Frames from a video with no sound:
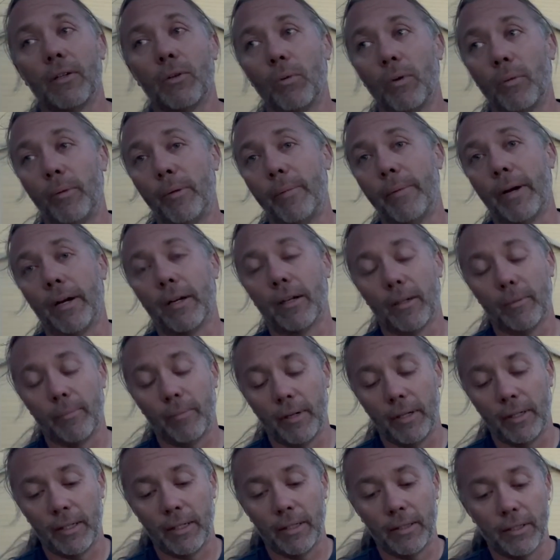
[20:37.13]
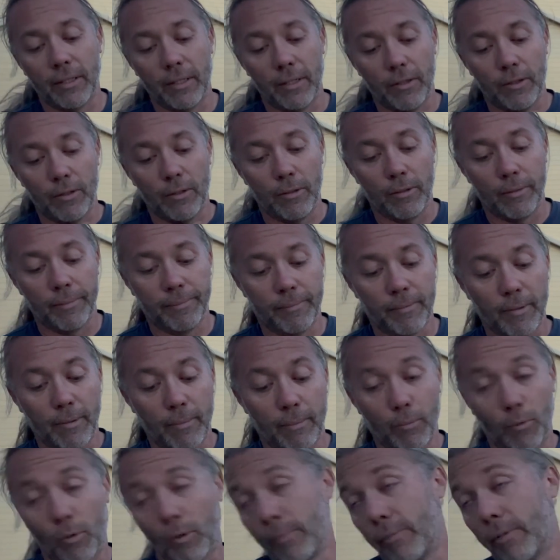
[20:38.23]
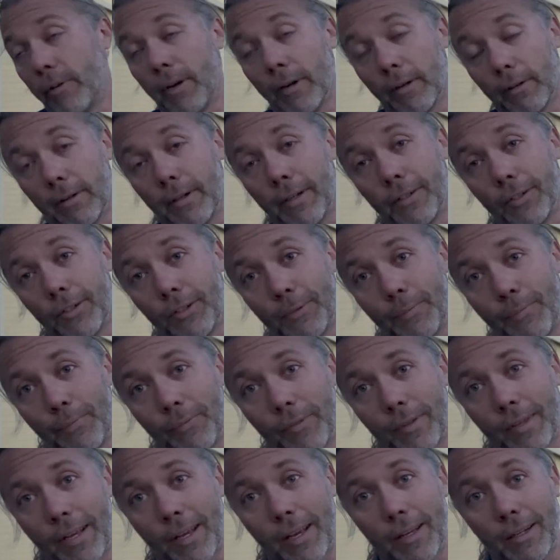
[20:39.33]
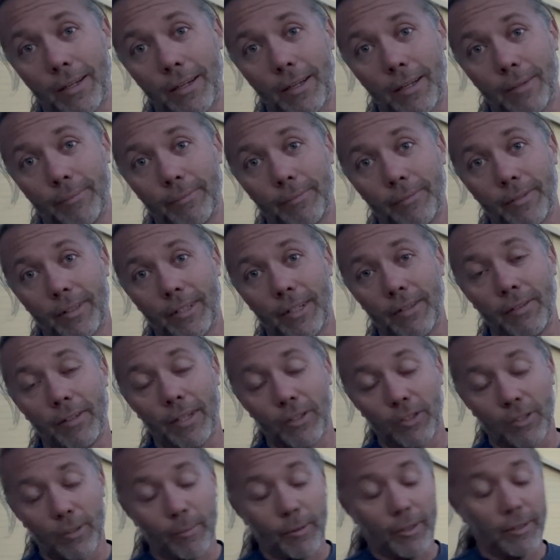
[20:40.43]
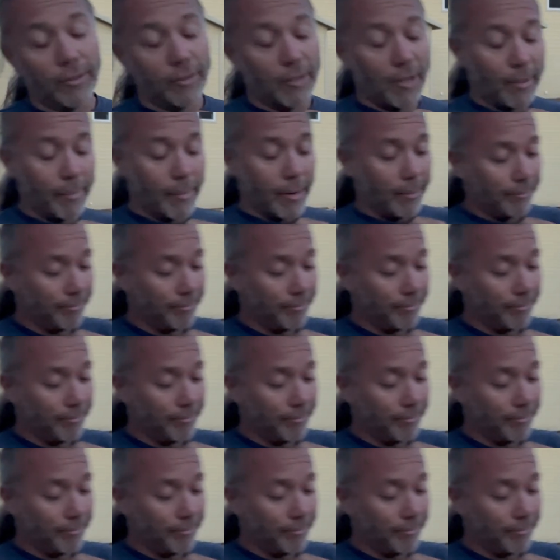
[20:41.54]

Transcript: We'll be back on Monday to do more progress. And um, love you guys so much. All right, bye.